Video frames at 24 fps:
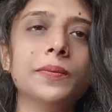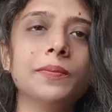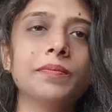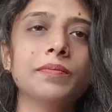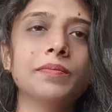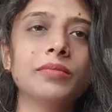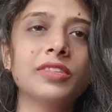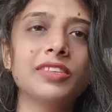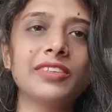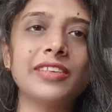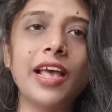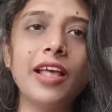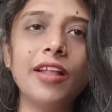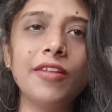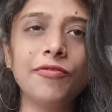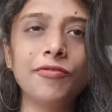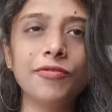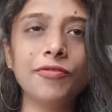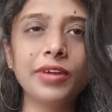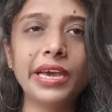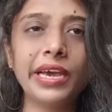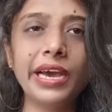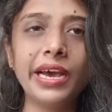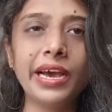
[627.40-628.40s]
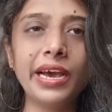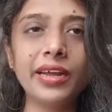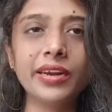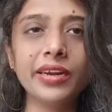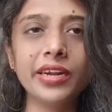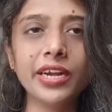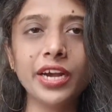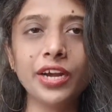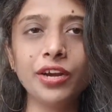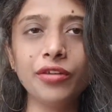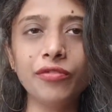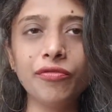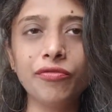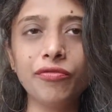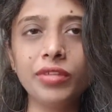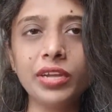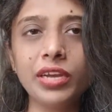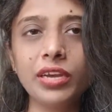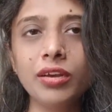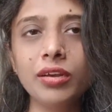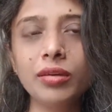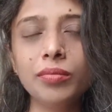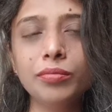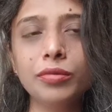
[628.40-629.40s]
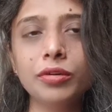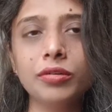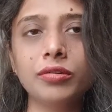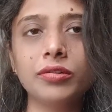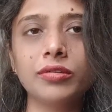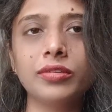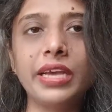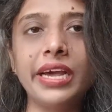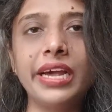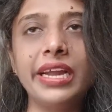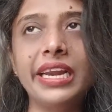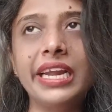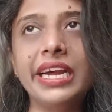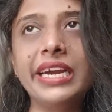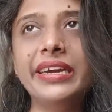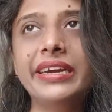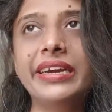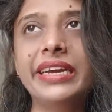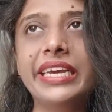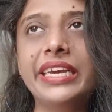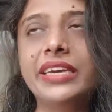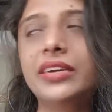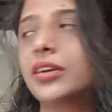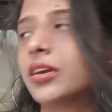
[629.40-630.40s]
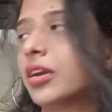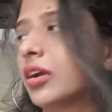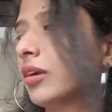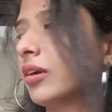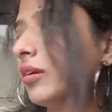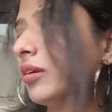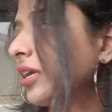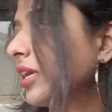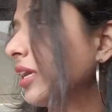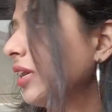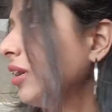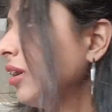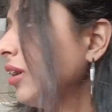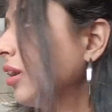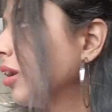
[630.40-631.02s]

self-care kind of thing, because I like decluttering.